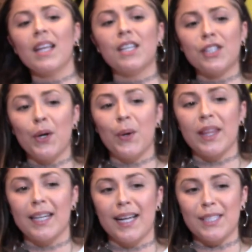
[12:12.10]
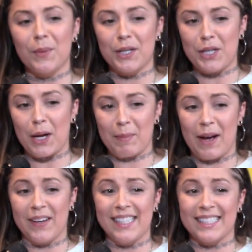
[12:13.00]
So the next thing we're going to talk
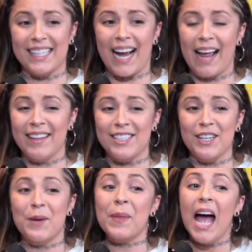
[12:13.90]
about is Kylie Jenner.